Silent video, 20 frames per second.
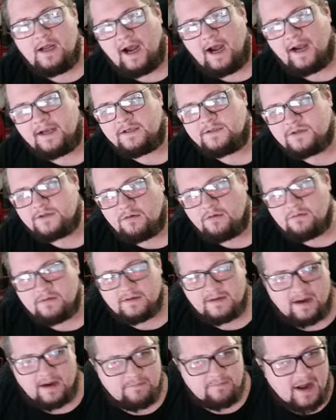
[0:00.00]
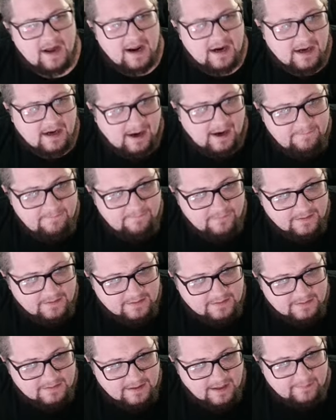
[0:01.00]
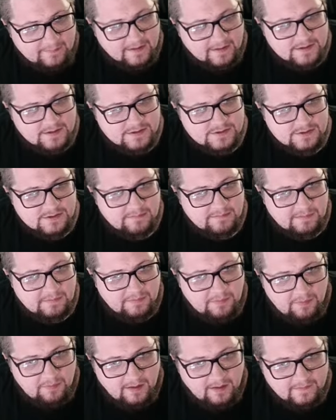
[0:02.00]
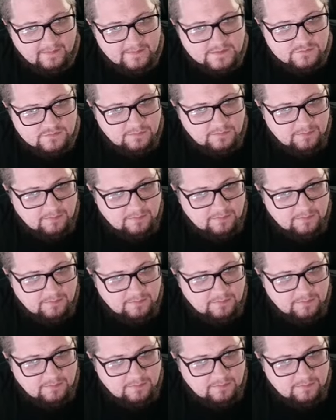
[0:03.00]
I don't... I'm not confident that Thammagotcha is going to be able to pull out of this one,